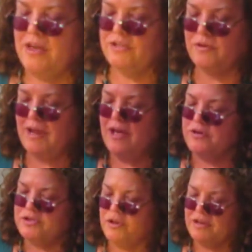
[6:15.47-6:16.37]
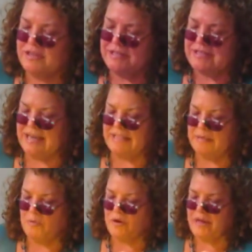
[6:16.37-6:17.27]
So now I'll show you a
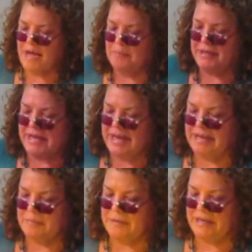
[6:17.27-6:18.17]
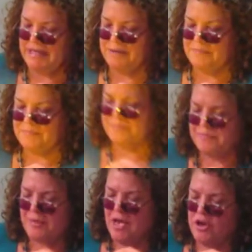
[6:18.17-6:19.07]
slightly more complicated bead.
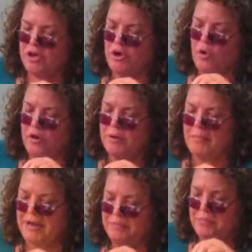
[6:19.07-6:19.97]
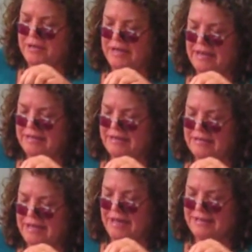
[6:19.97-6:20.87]
You know, or you might put like little
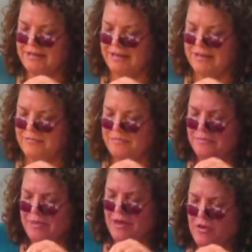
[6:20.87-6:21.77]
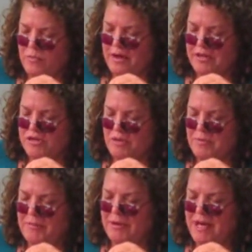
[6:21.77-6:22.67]
dots on it. When I show
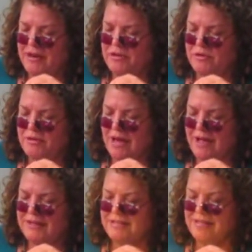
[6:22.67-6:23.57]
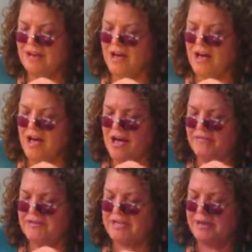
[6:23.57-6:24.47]
people how to do dots,
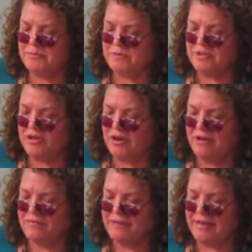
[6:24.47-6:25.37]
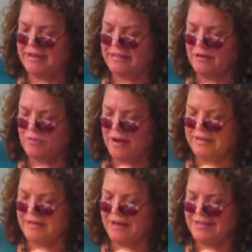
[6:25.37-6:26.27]
oftentimes we start off with like little
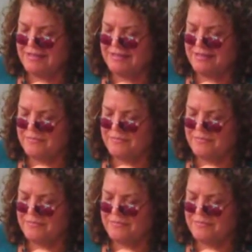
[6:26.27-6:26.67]
white dots.